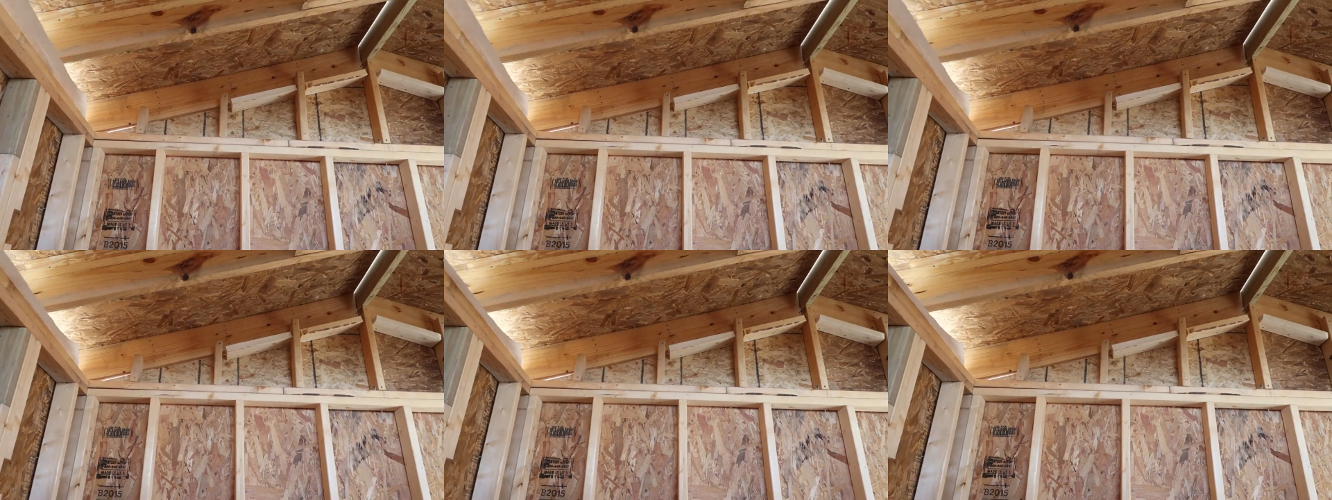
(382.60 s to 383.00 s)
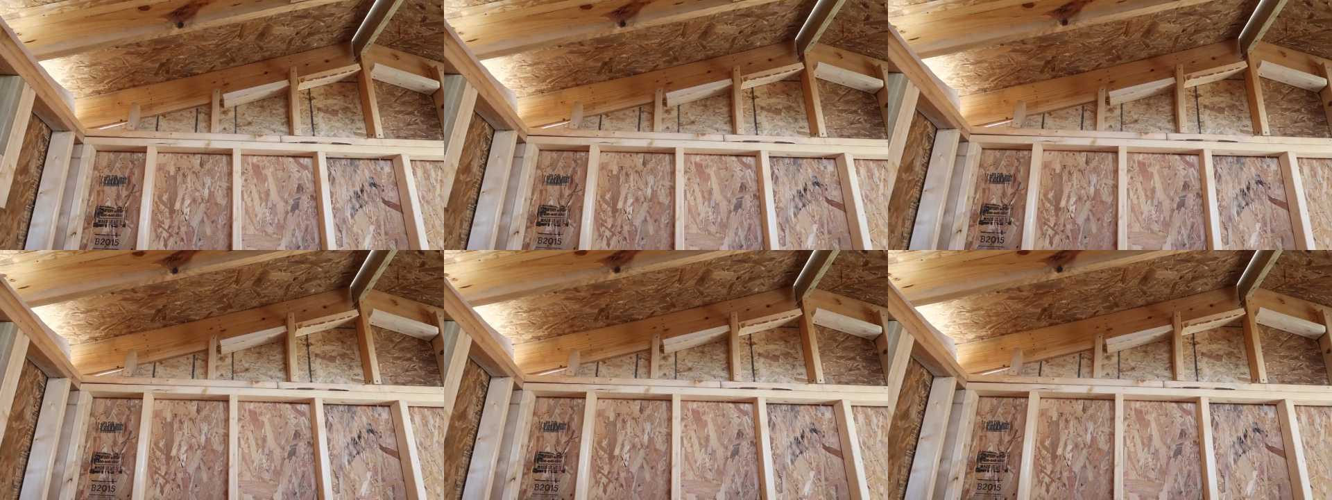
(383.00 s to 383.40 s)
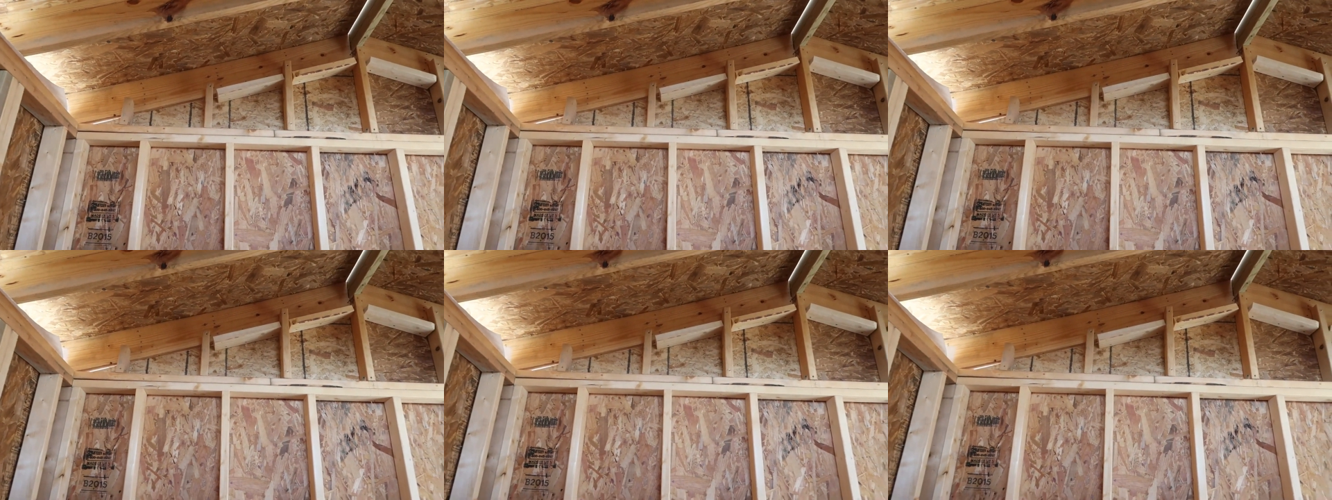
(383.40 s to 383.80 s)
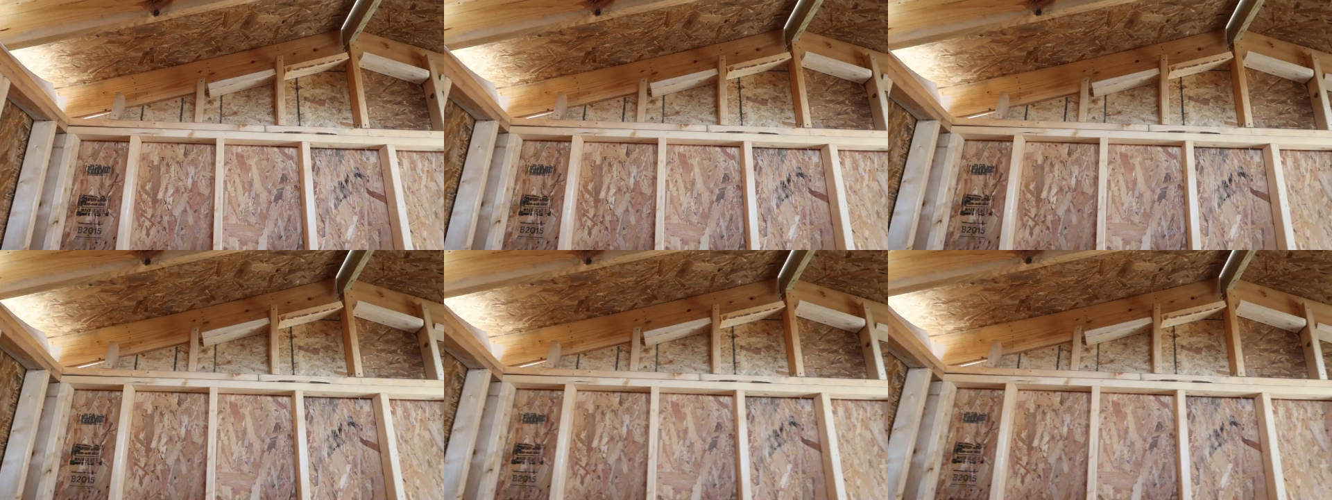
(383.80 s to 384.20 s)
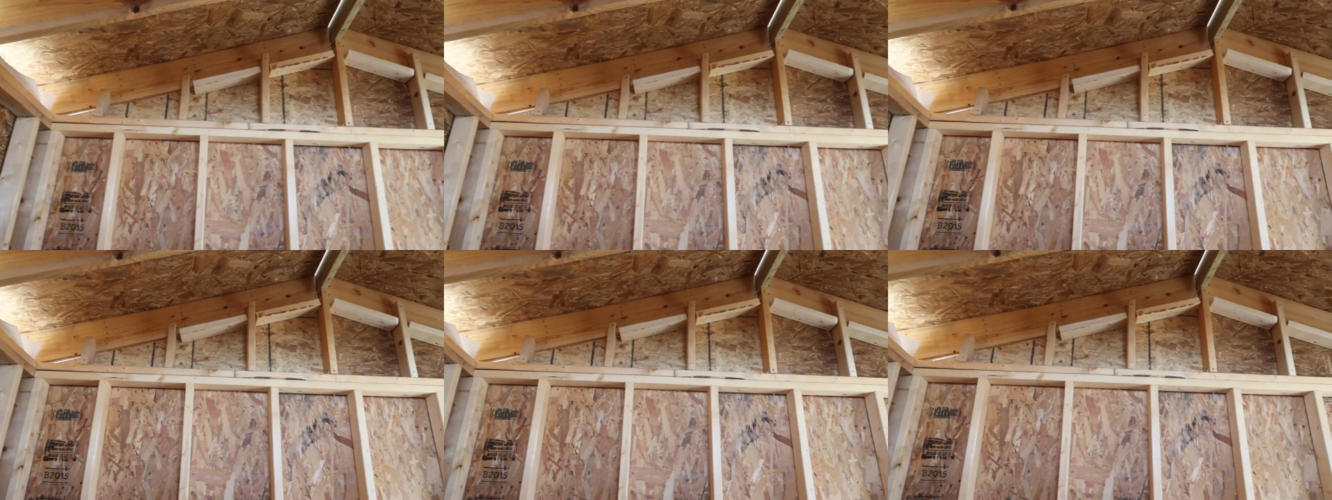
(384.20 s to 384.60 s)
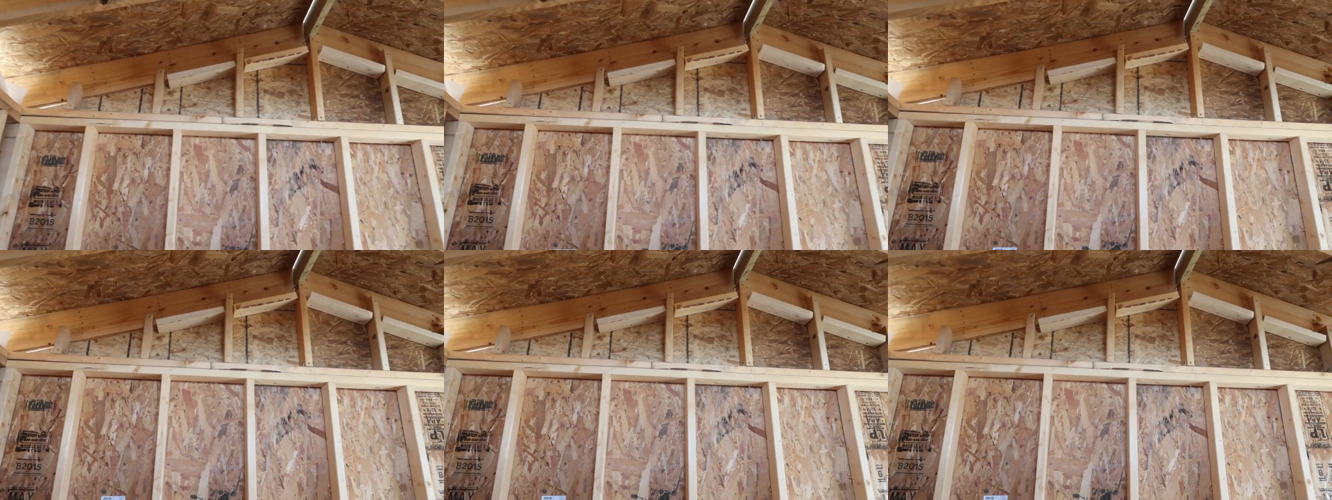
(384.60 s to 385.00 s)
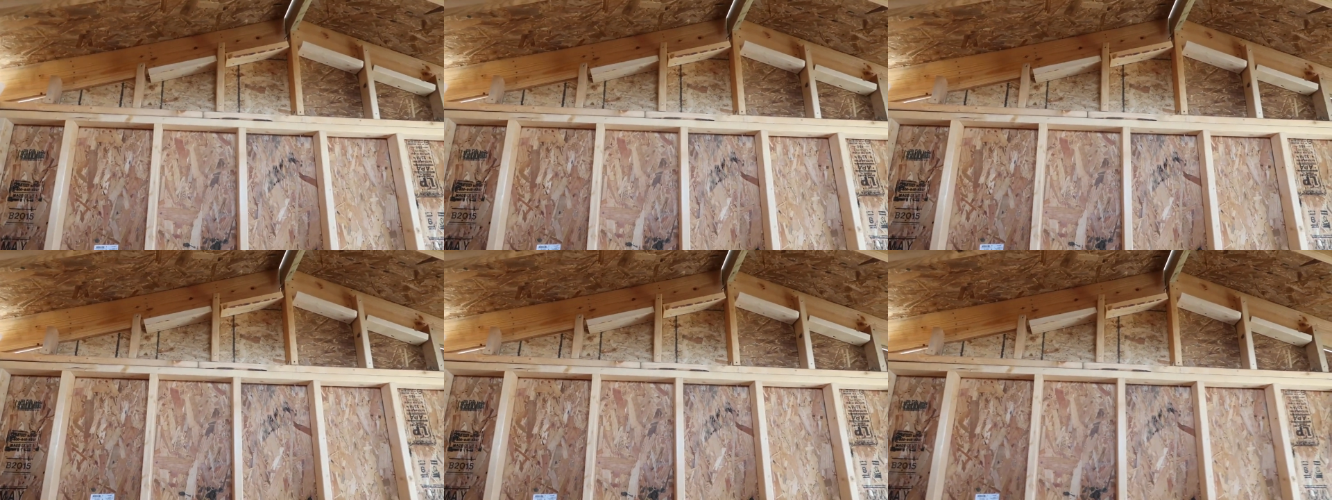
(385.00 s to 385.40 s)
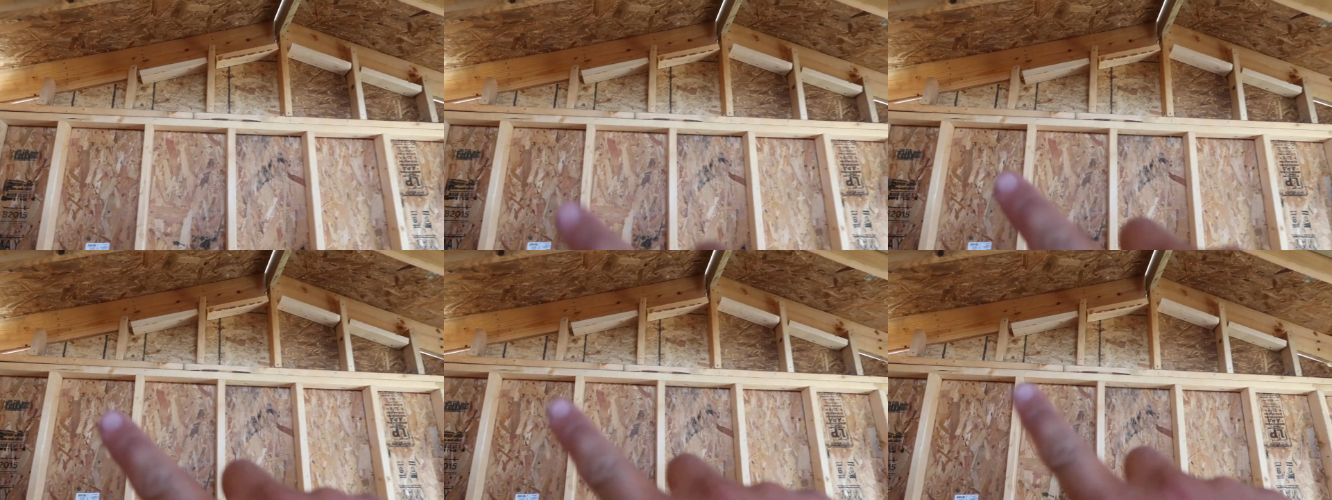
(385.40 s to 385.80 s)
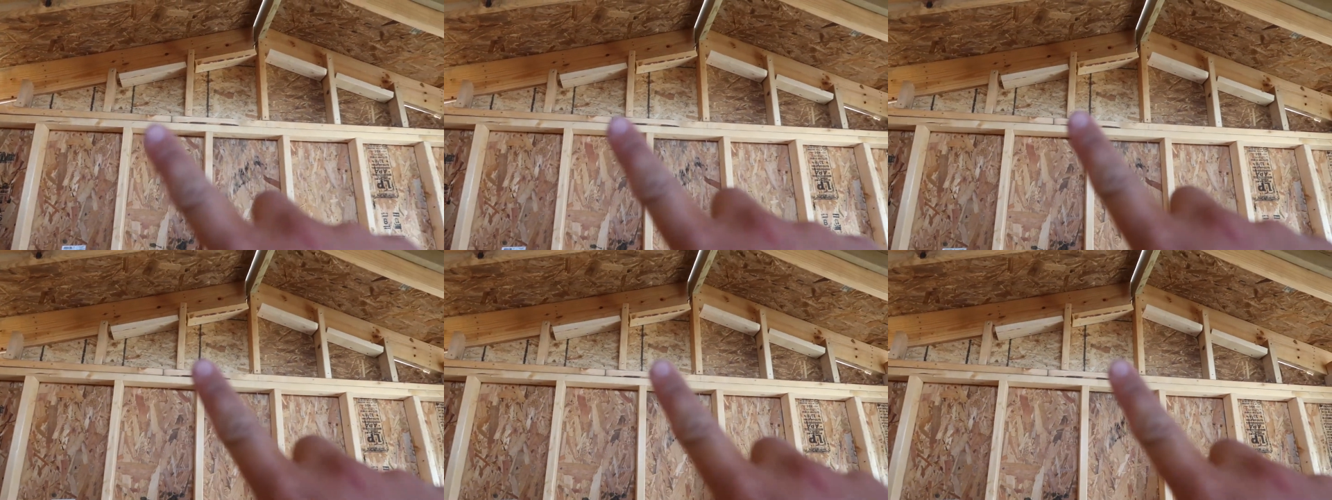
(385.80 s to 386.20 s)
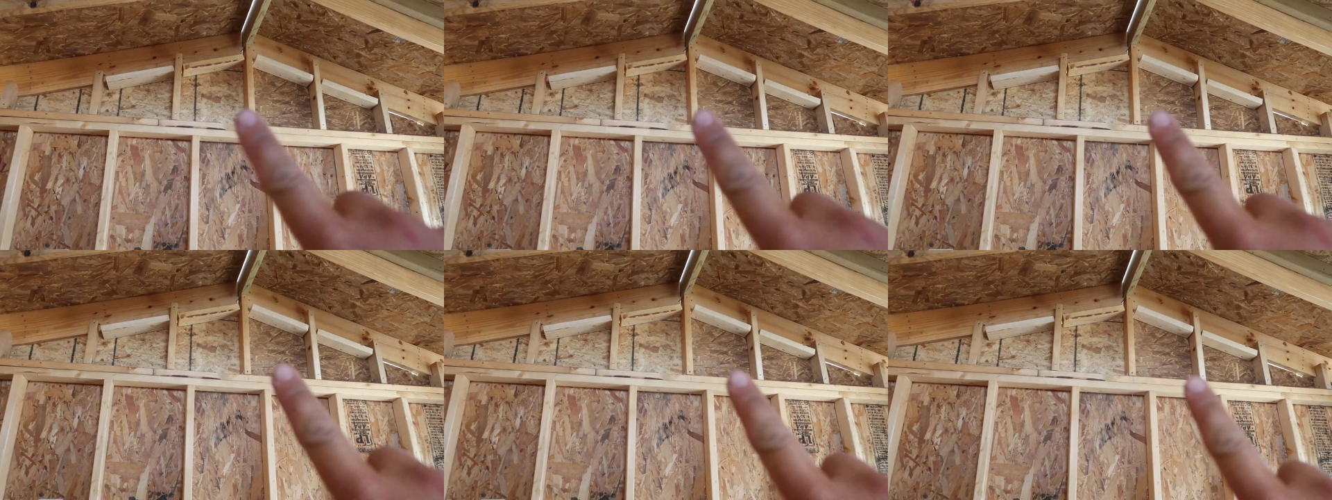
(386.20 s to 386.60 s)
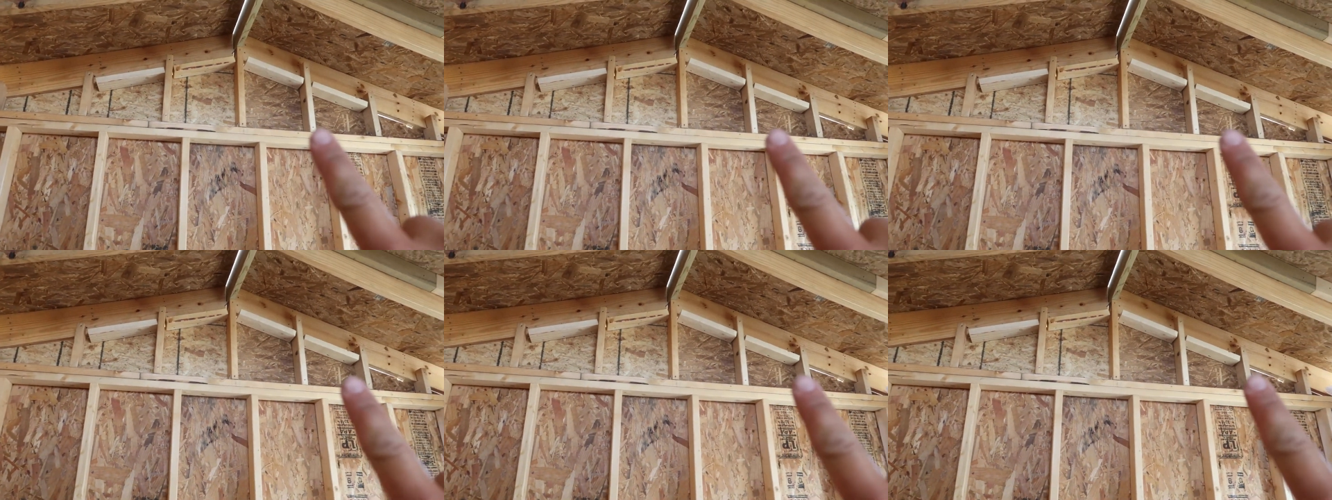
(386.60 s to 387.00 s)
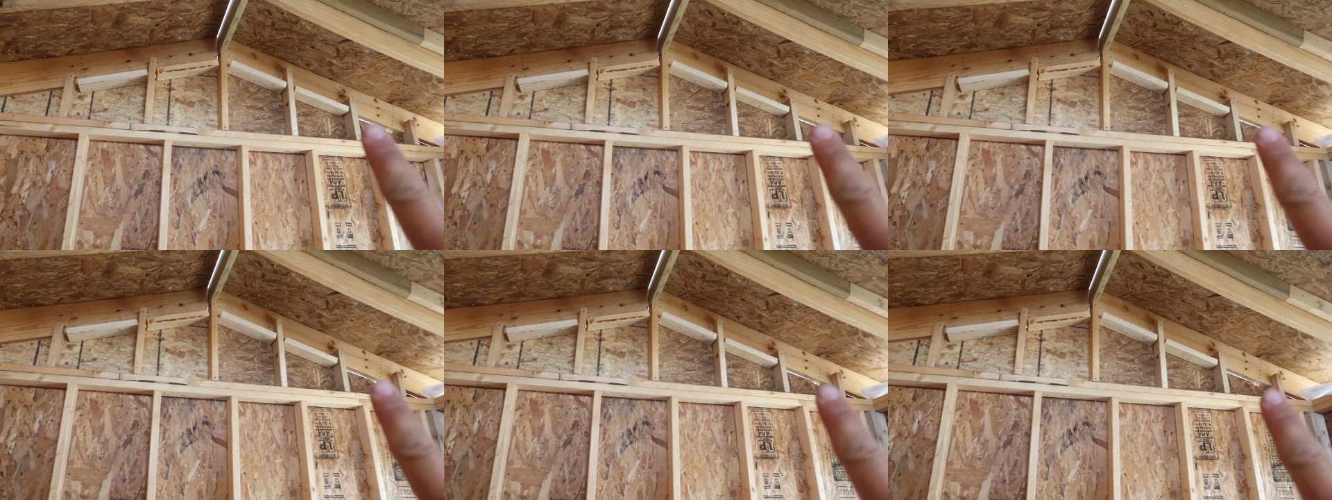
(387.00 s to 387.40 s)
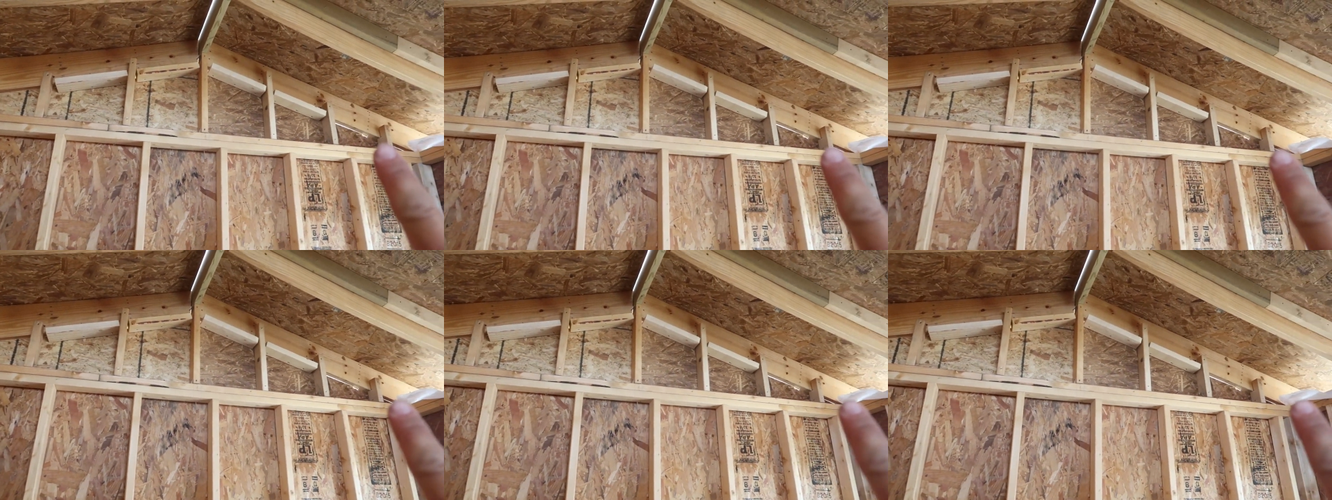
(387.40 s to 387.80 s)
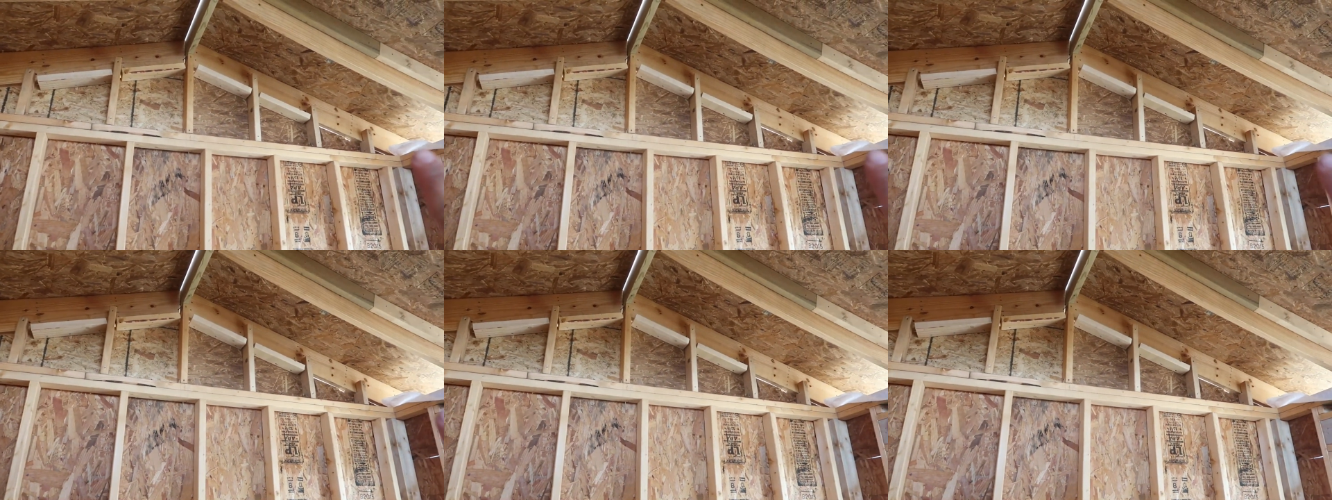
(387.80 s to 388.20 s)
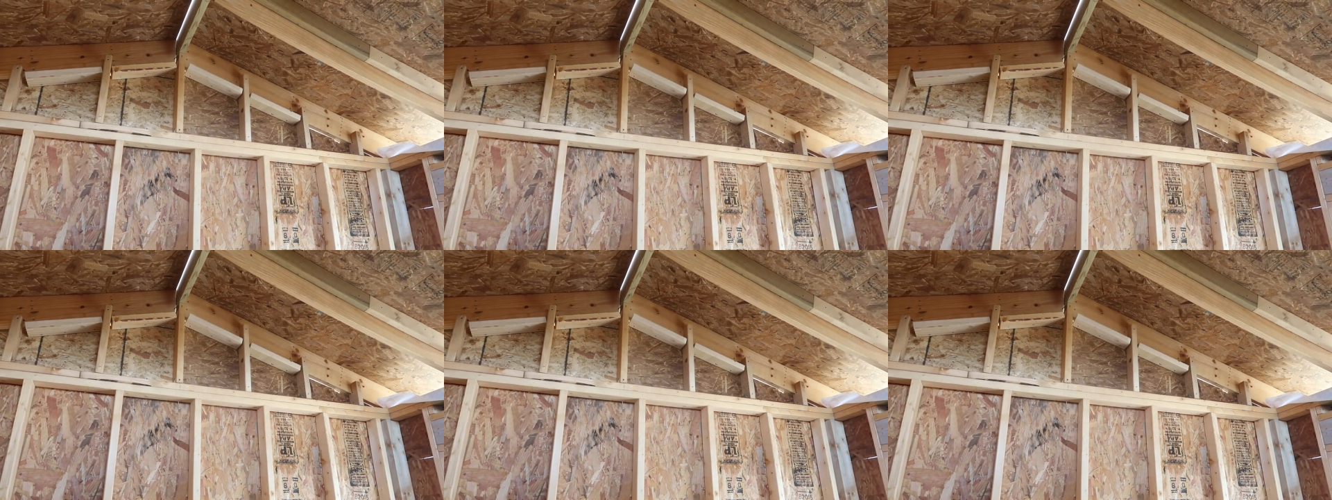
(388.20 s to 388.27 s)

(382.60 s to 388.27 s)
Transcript: Nobody's mouth can be seen.